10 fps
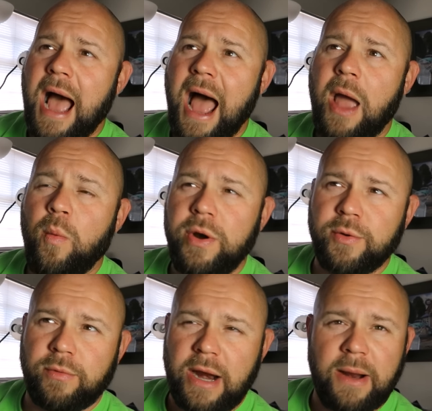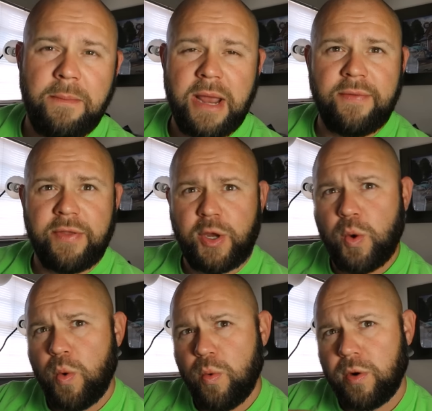I wouldn't recommend that
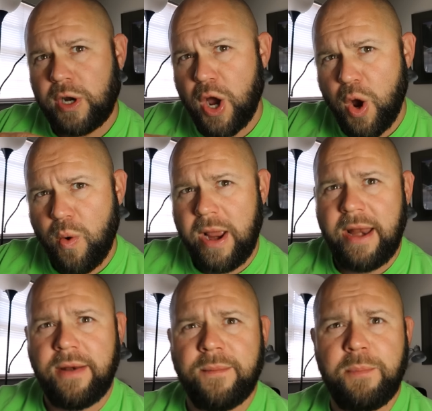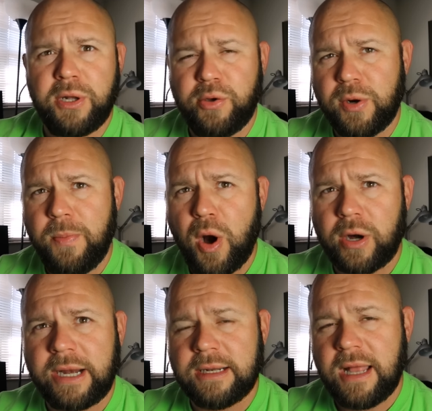you go and pollute a
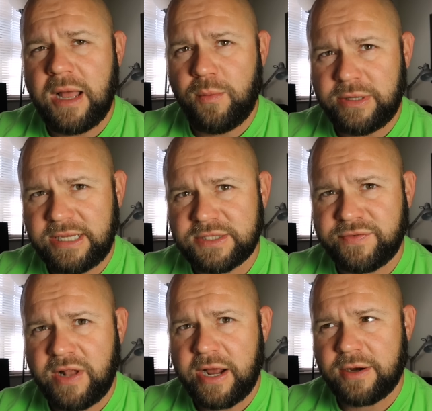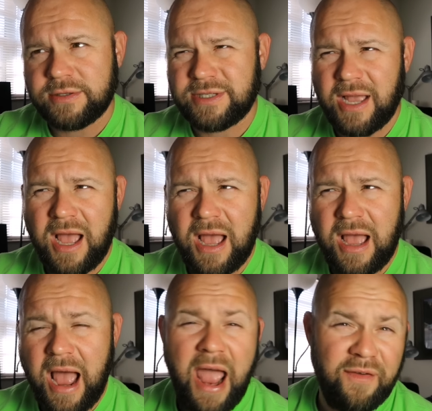parking lot with these flyers.
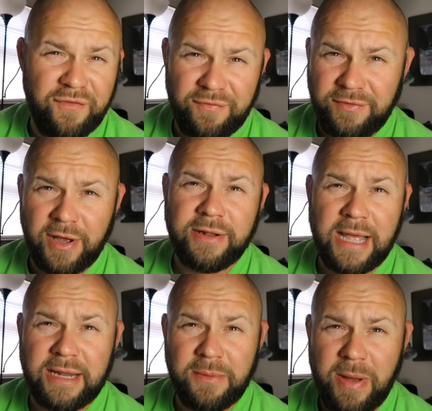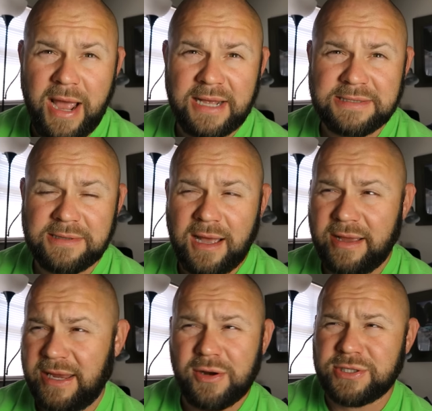I have done that in the past
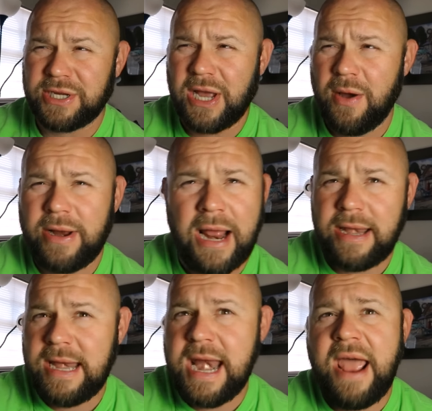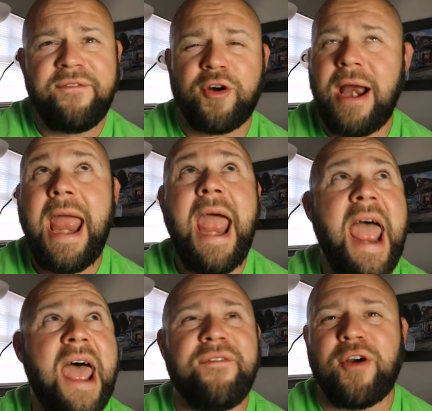years ago, and I never,
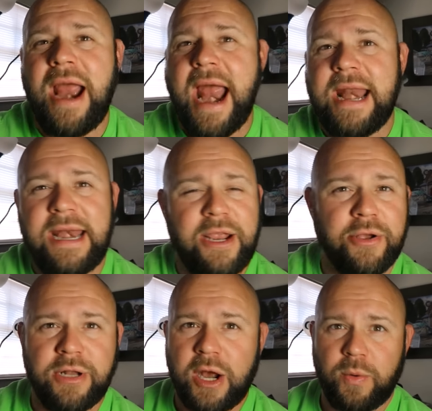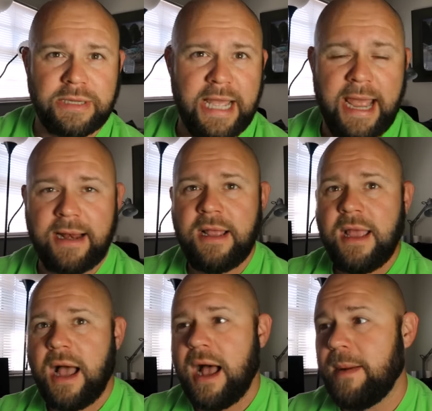ever had any good luck with that.
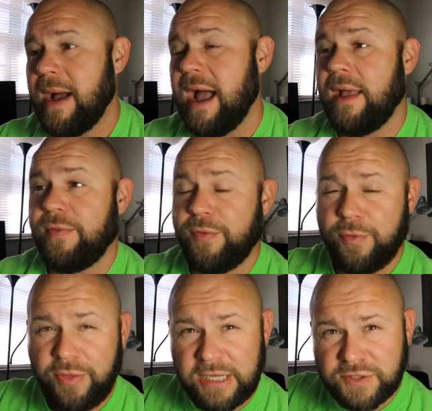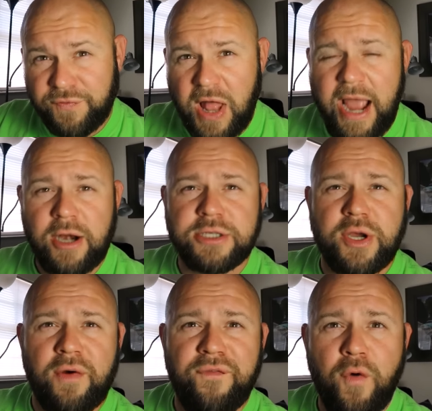These flyers
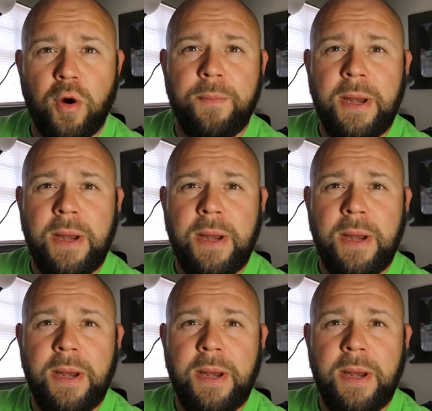are for